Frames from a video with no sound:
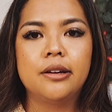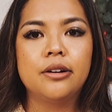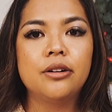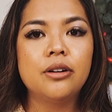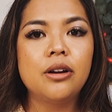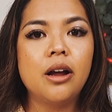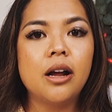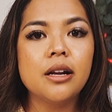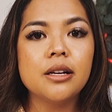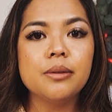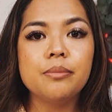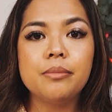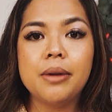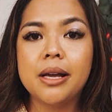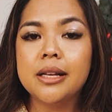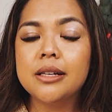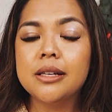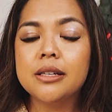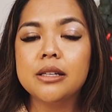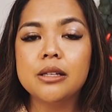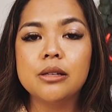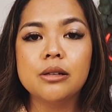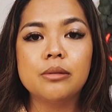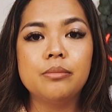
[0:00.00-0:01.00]
They're not
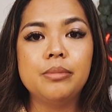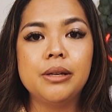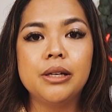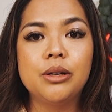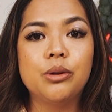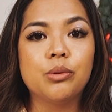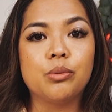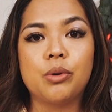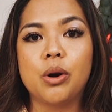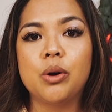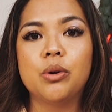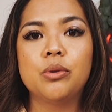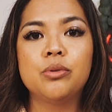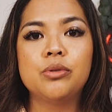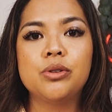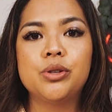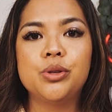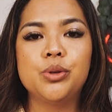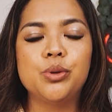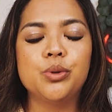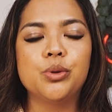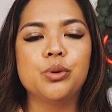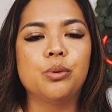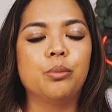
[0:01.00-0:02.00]
meant to be grown
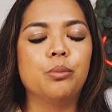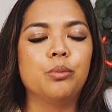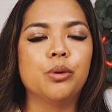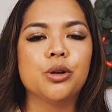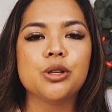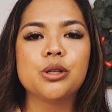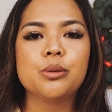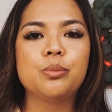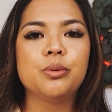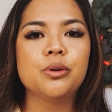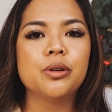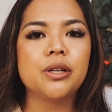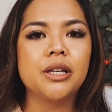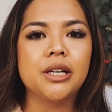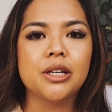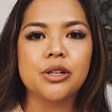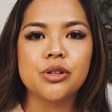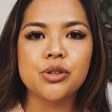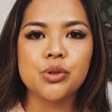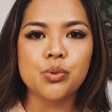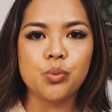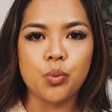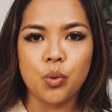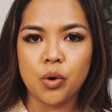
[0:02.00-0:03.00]
to multiple
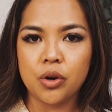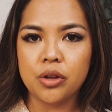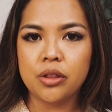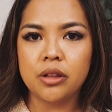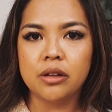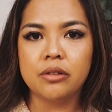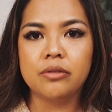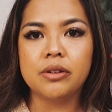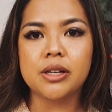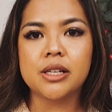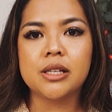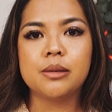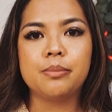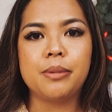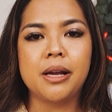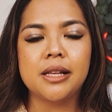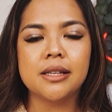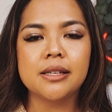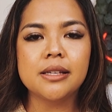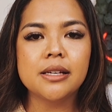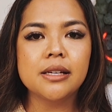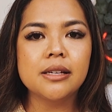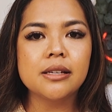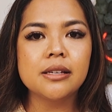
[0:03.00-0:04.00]
years worth of
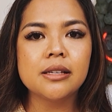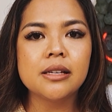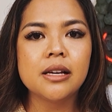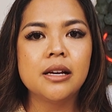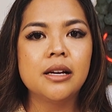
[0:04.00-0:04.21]
expenses